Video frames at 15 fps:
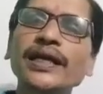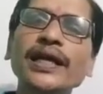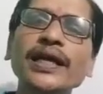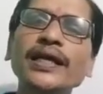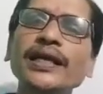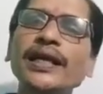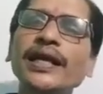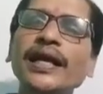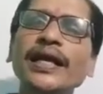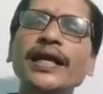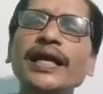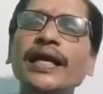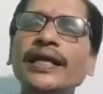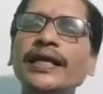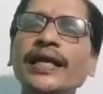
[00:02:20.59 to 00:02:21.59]
again and
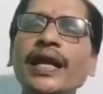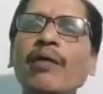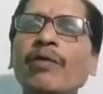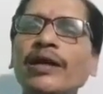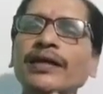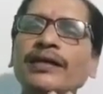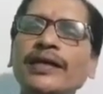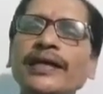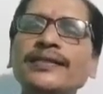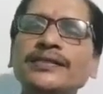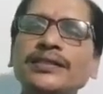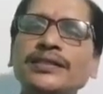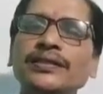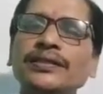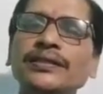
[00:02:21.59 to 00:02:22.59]
again in our
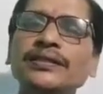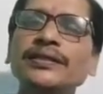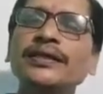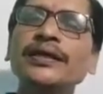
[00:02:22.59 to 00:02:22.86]
text,